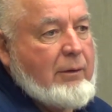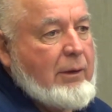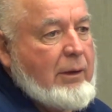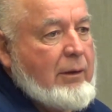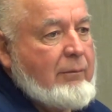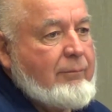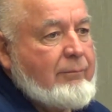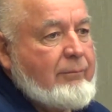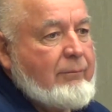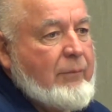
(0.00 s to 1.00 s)

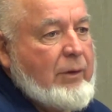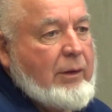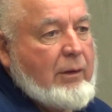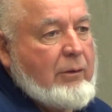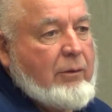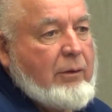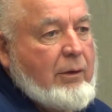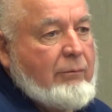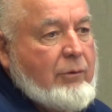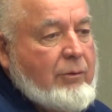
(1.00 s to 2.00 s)

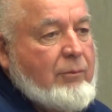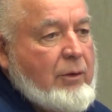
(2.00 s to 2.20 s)
There was some